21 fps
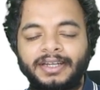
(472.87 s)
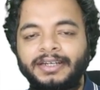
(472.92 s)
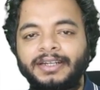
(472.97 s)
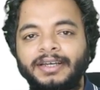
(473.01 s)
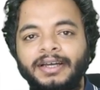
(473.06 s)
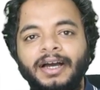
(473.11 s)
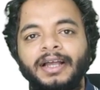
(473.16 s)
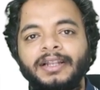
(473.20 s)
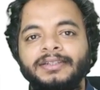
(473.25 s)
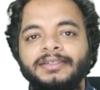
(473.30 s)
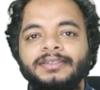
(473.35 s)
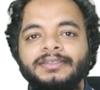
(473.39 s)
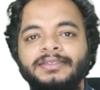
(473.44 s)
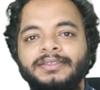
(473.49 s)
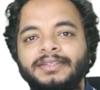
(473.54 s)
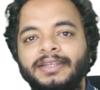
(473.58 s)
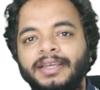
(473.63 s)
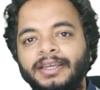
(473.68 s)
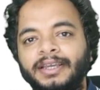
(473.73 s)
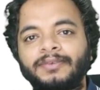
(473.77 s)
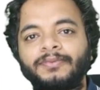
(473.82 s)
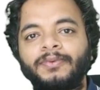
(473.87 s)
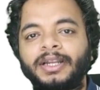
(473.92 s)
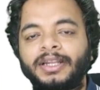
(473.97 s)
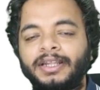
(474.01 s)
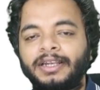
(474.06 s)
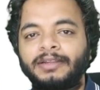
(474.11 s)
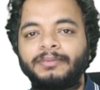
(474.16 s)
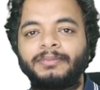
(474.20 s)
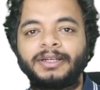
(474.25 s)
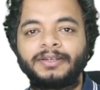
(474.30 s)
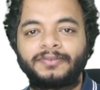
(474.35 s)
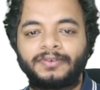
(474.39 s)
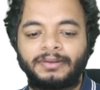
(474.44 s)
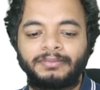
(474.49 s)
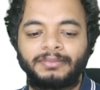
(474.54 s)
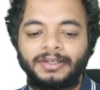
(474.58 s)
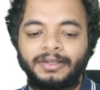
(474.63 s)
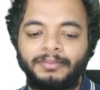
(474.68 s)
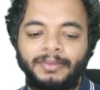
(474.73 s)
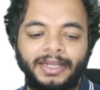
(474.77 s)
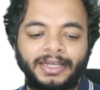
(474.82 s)
that I'll just take one element
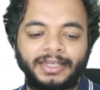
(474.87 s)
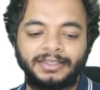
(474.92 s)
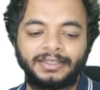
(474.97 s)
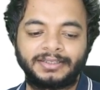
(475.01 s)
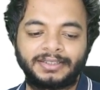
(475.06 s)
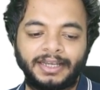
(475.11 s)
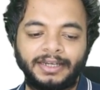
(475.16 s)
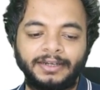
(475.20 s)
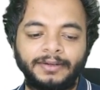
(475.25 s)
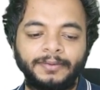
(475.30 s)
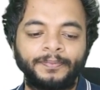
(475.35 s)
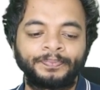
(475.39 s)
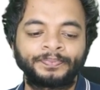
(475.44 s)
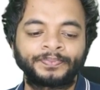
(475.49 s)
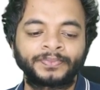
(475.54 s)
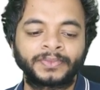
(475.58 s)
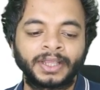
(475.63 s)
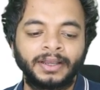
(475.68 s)
from the remaining set,